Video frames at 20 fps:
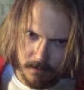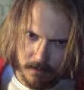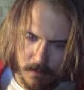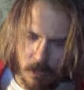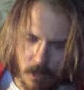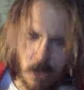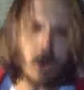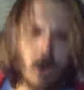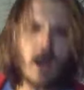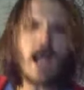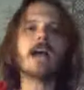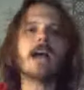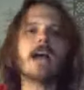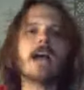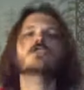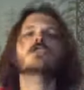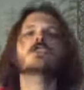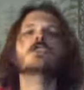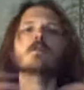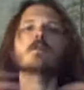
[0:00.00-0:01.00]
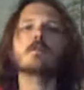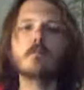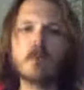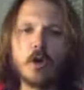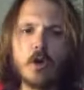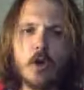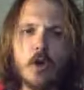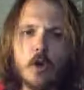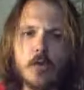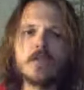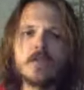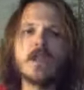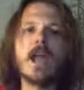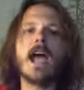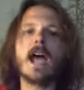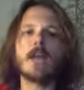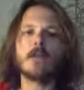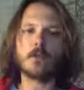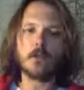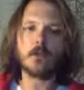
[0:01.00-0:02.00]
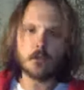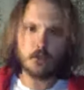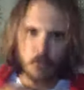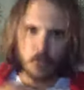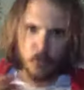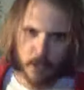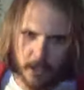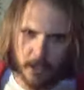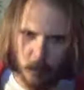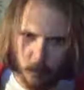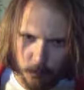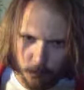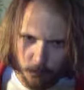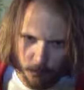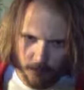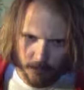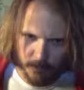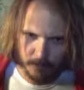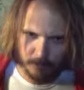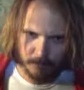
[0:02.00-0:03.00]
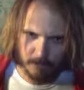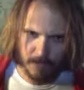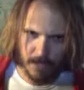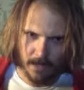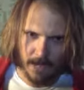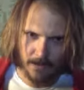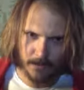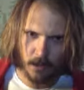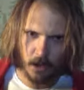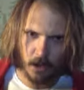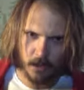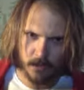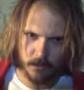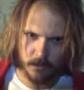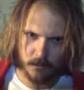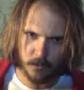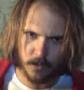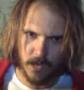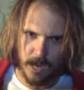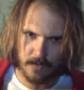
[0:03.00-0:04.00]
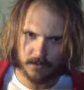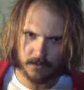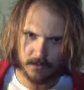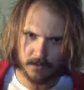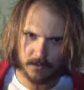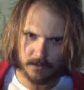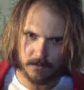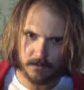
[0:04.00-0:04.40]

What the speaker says: are actually removed, and there's real freedom at the heart of reality.